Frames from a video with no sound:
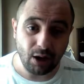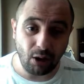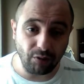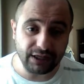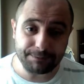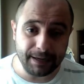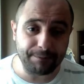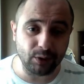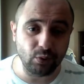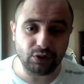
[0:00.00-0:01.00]
all these
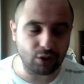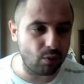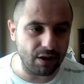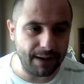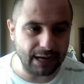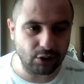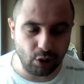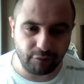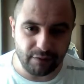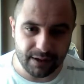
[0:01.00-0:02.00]
people who go on about
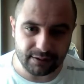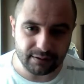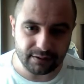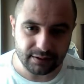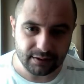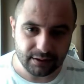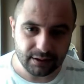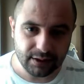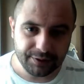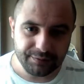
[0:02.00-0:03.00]
government,
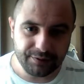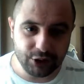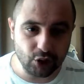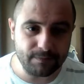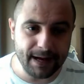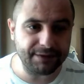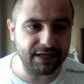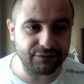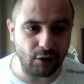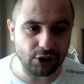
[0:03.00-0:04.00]
they just make
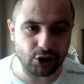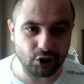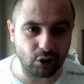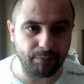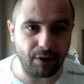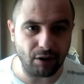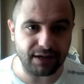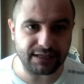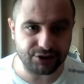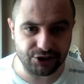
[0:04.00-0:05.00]
these voice to skull
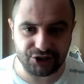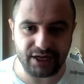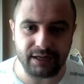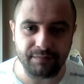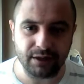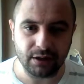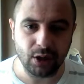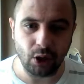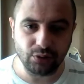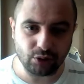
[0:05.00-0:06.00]
broadcasters seem
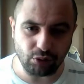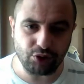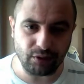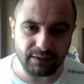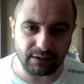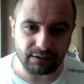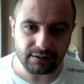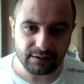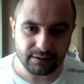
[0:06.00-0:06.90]
untouchable.